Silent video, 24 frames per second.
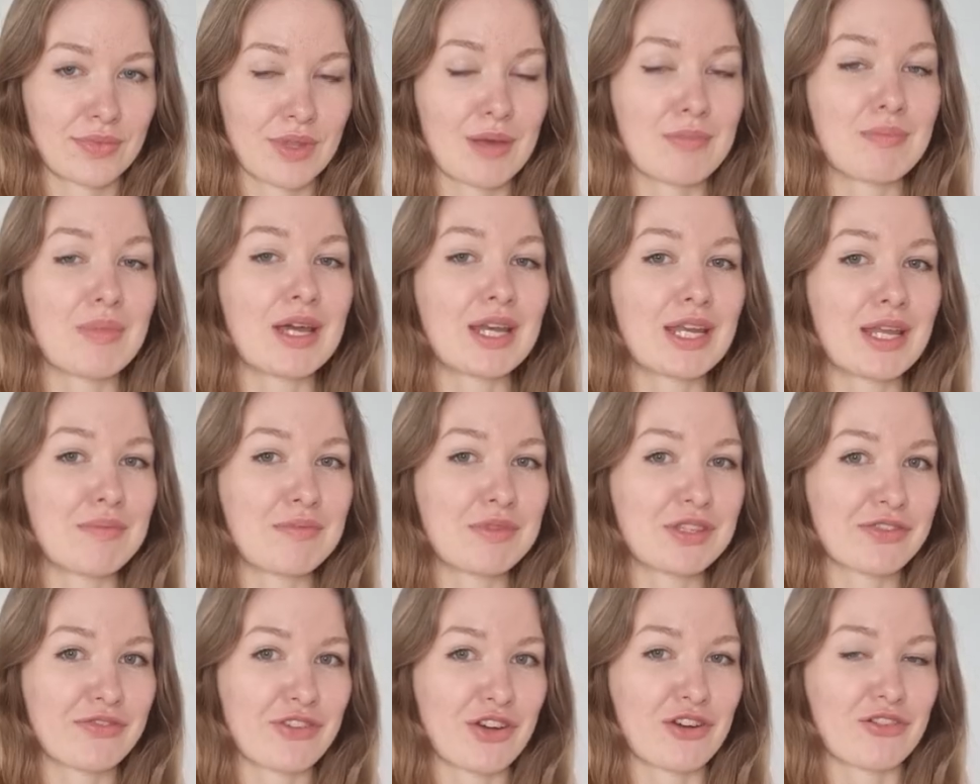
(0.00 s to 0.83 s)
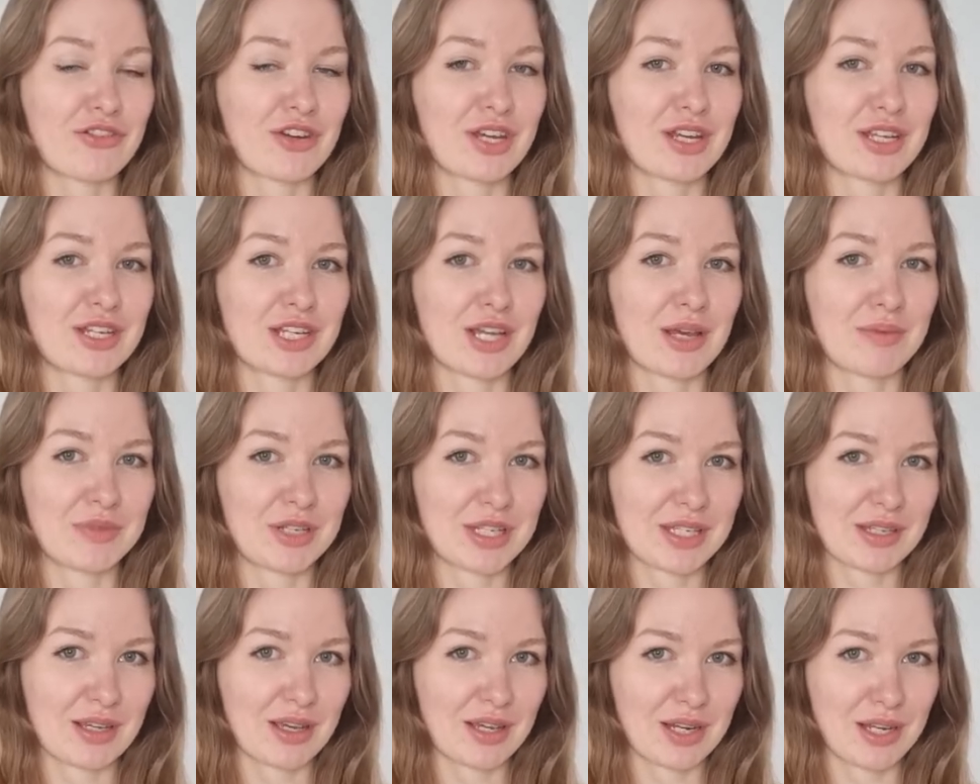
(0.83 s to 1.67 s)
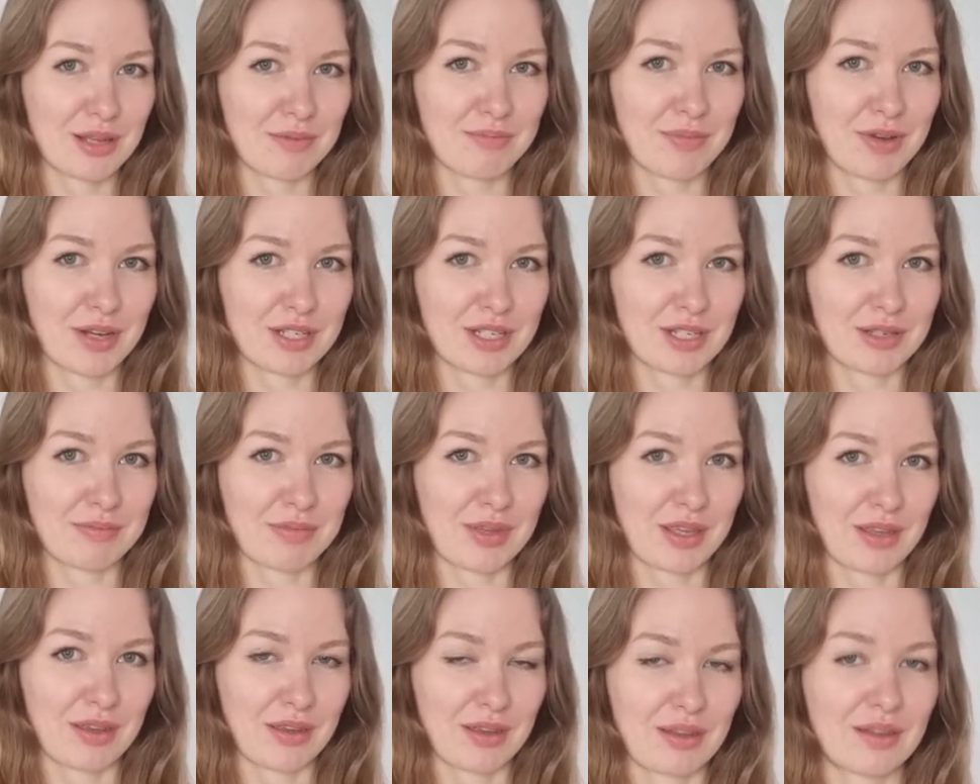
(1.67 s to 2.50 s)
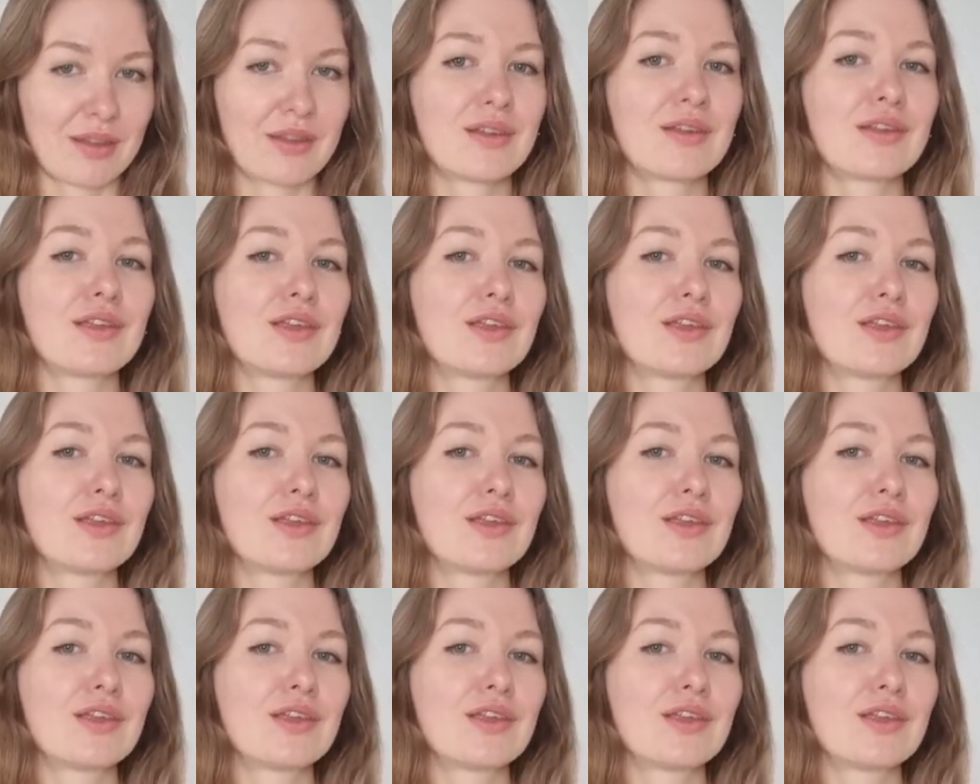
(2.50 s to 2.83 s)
My name is Vera and I'm designer and pattern maker.